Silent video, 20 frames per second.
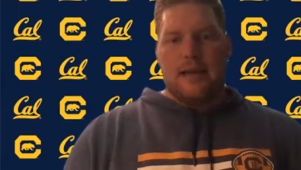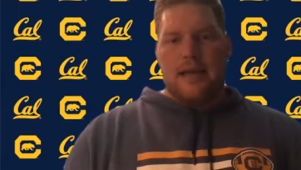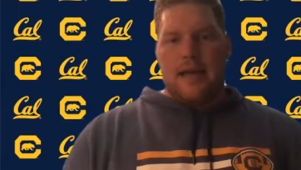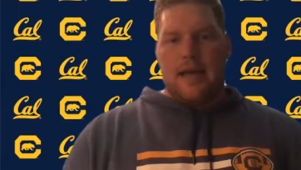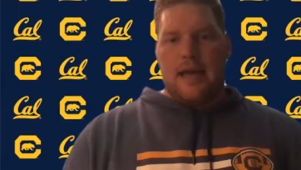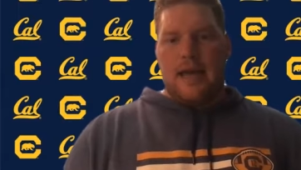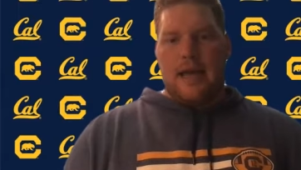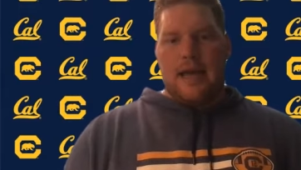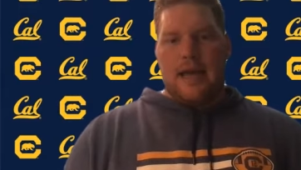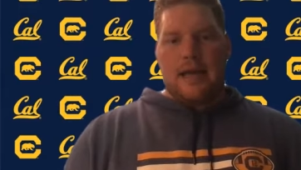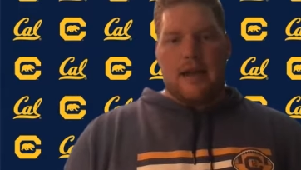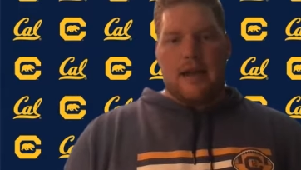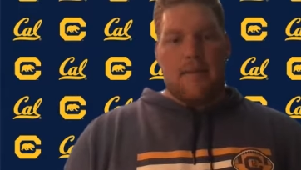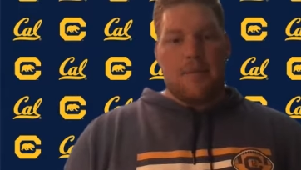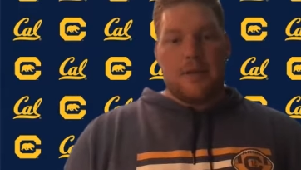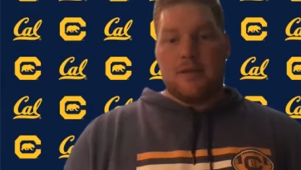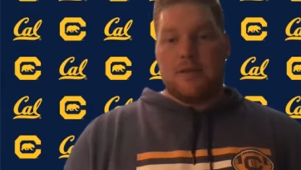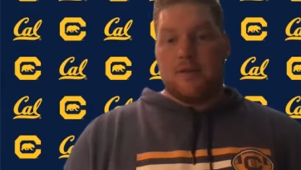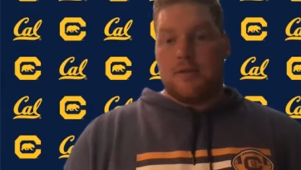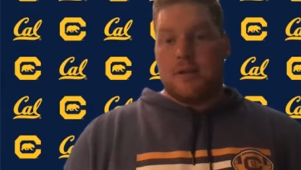and I've
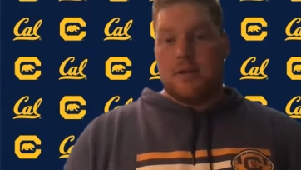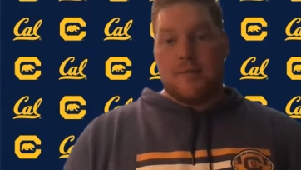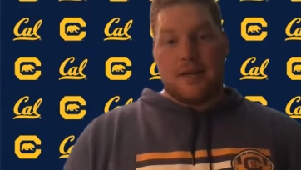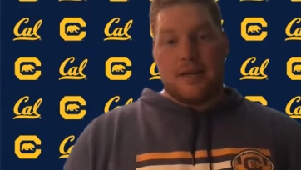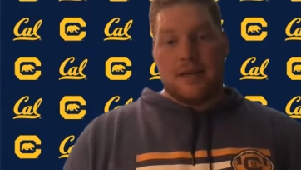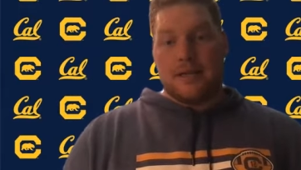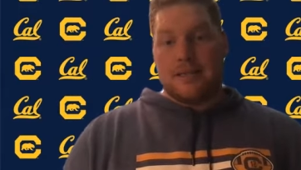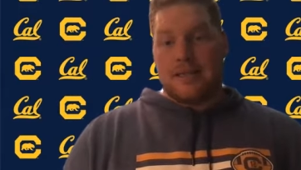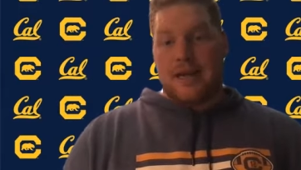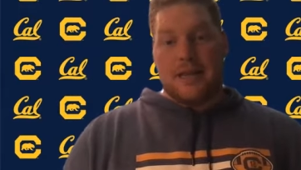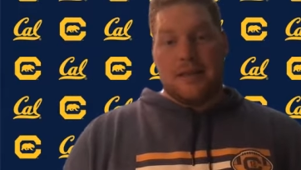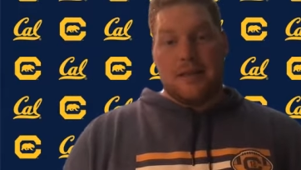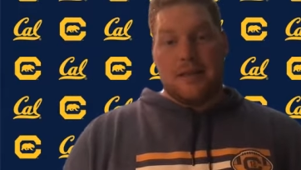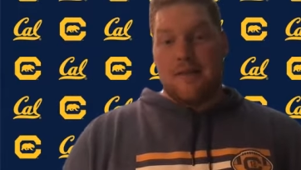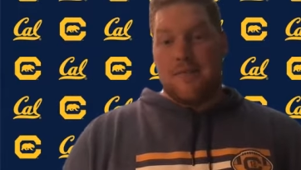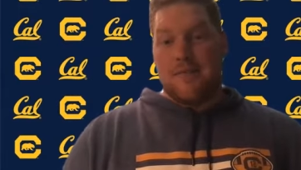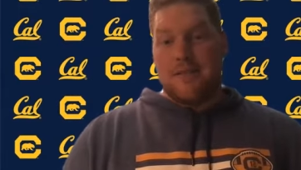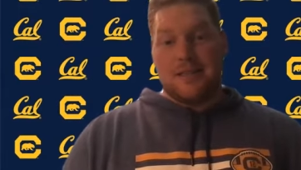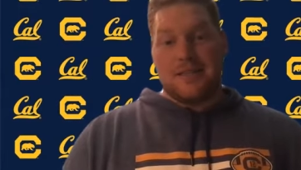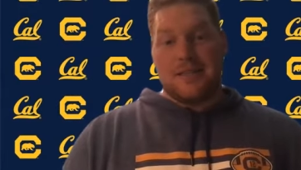been doing it because I
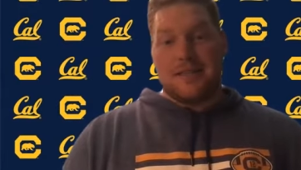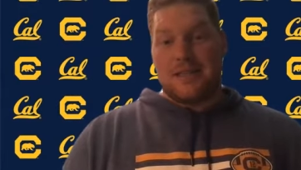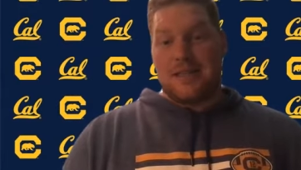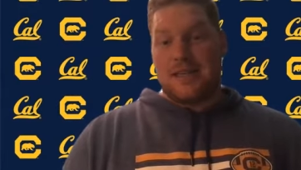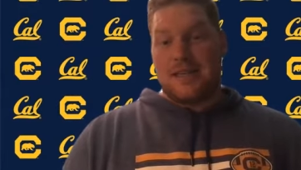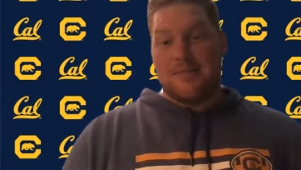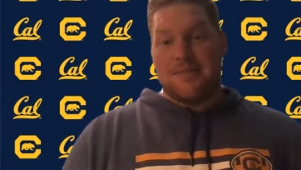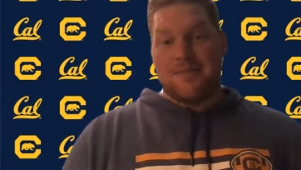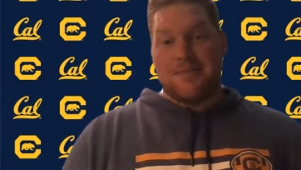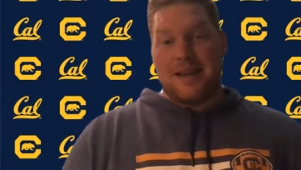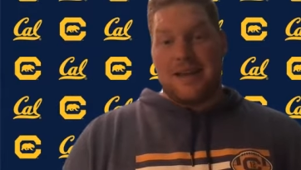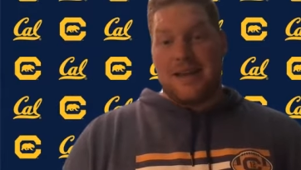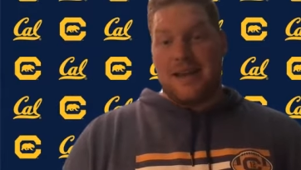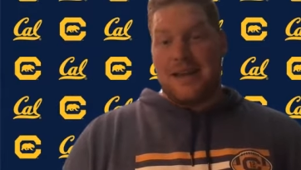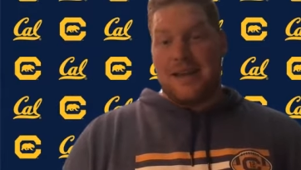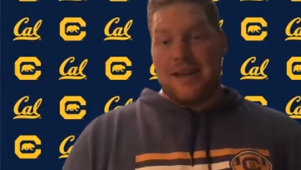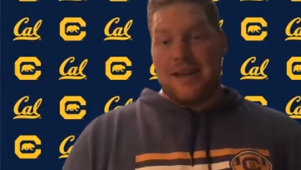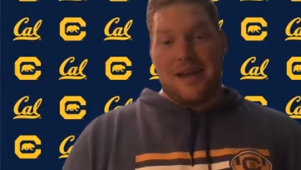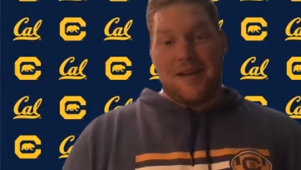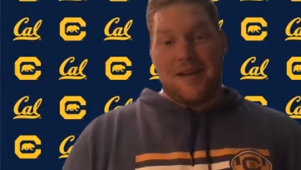love this team
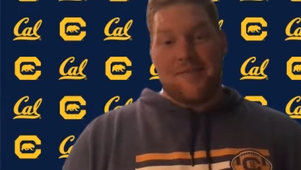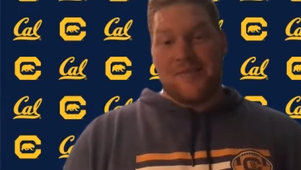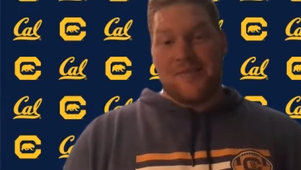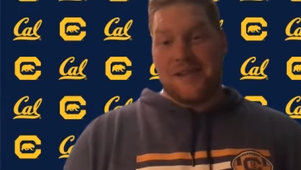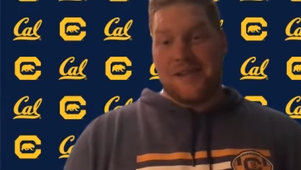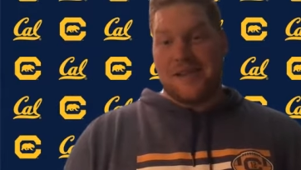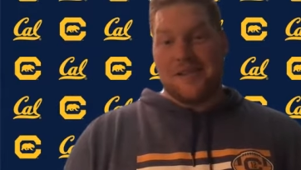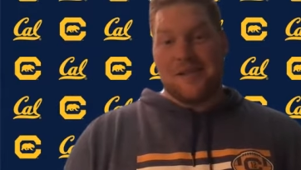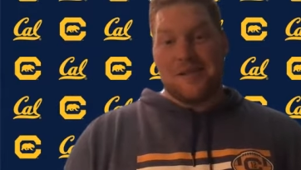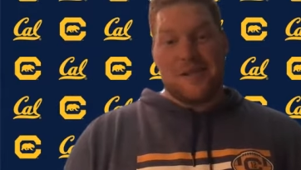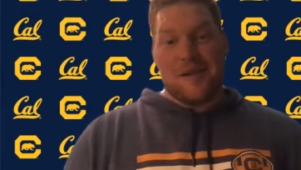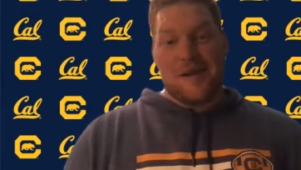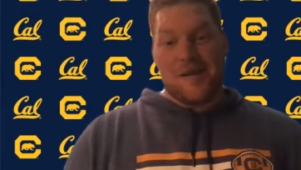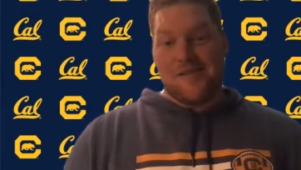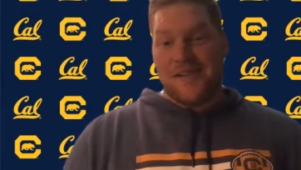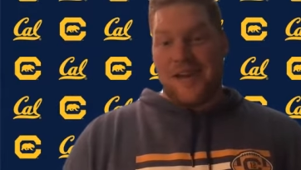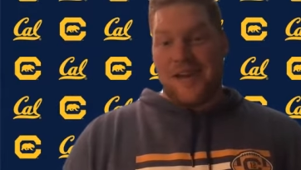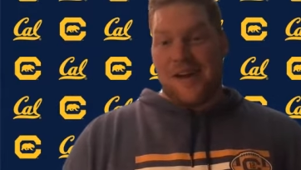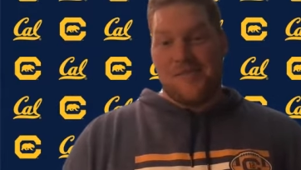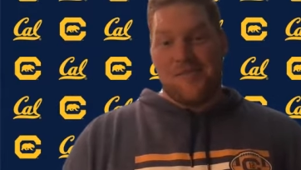and I freaking love
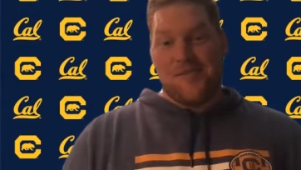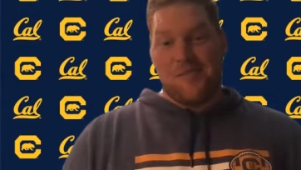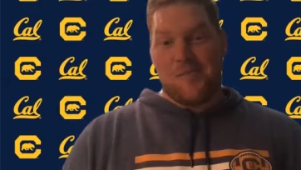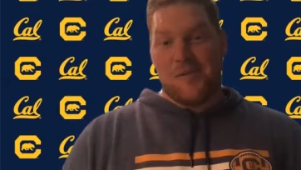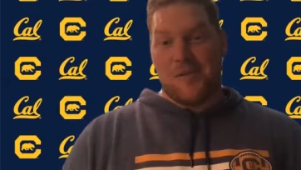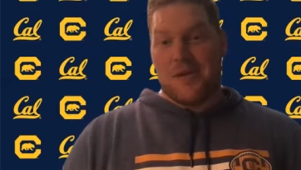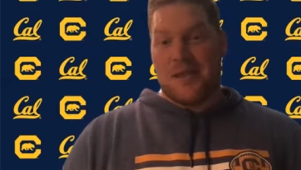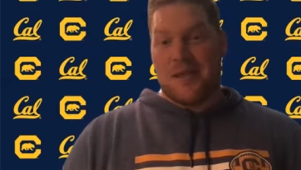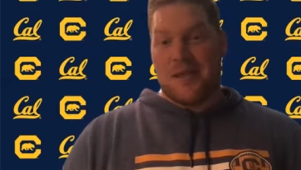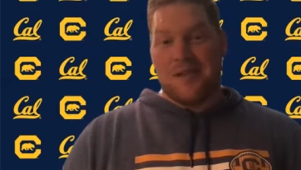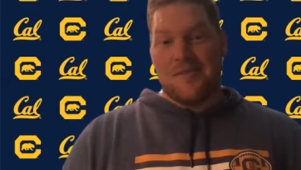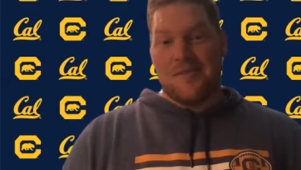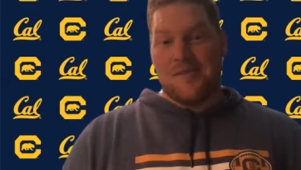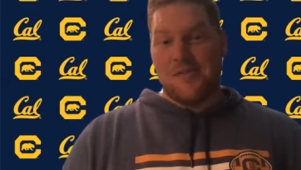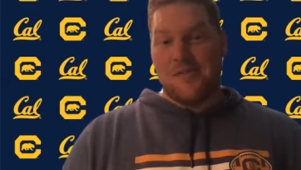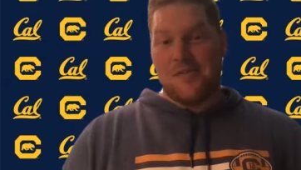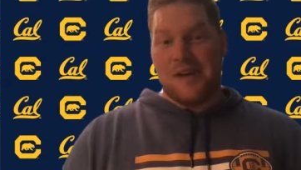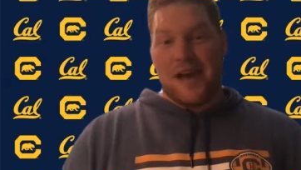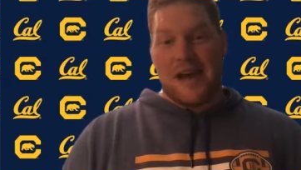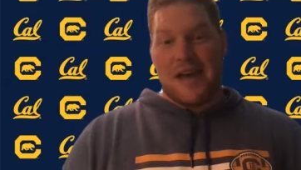Cal football and I love
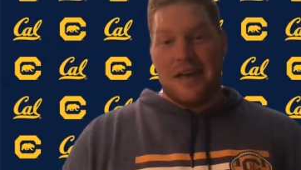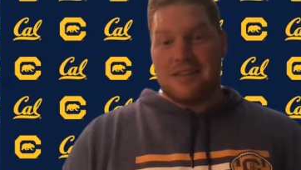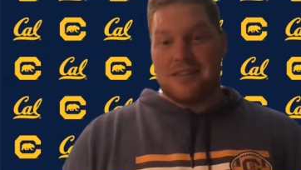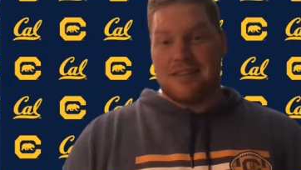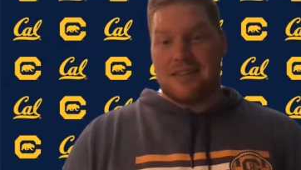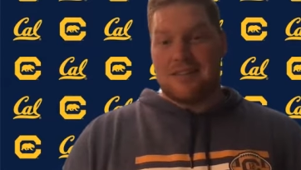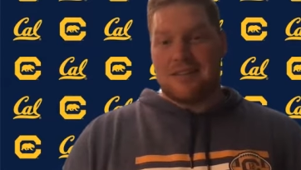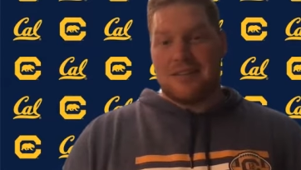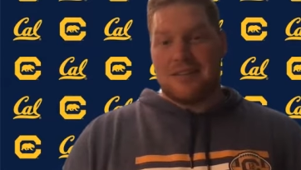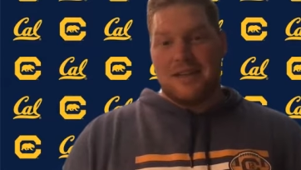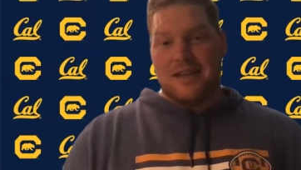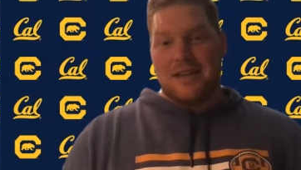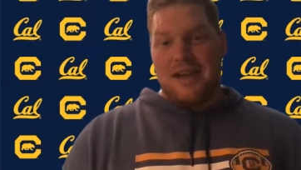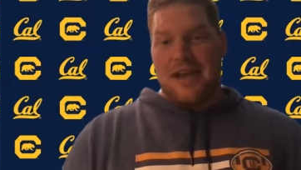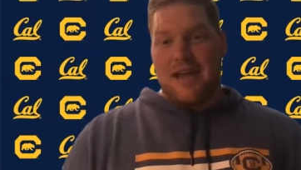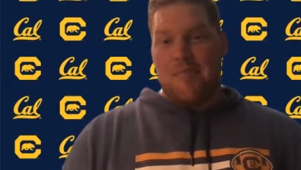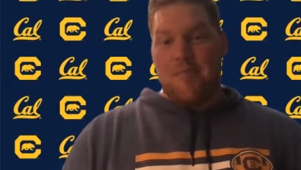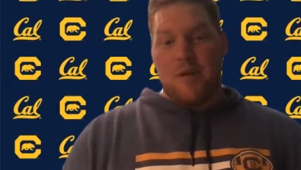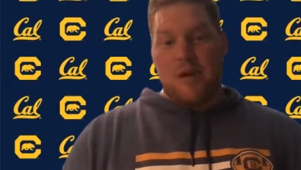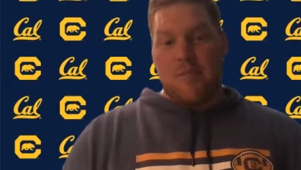you guys
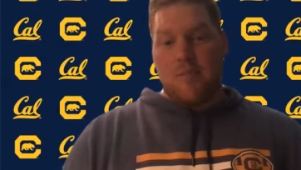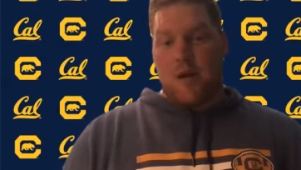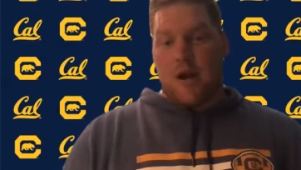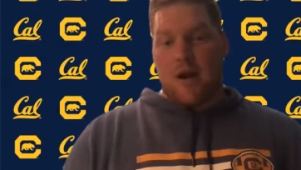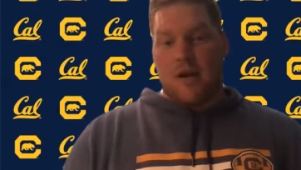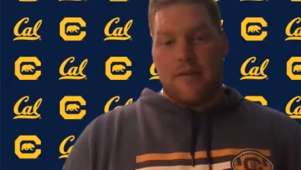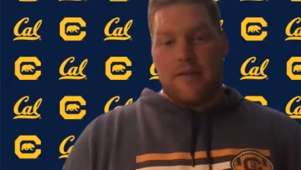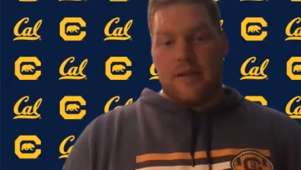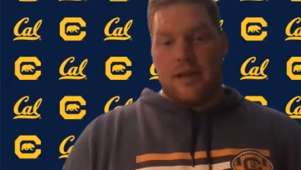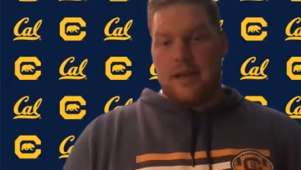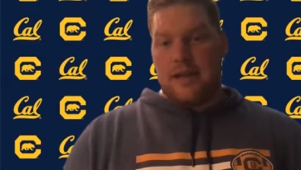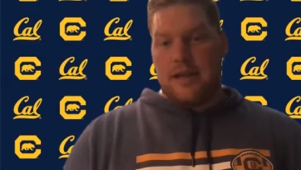and being part of it.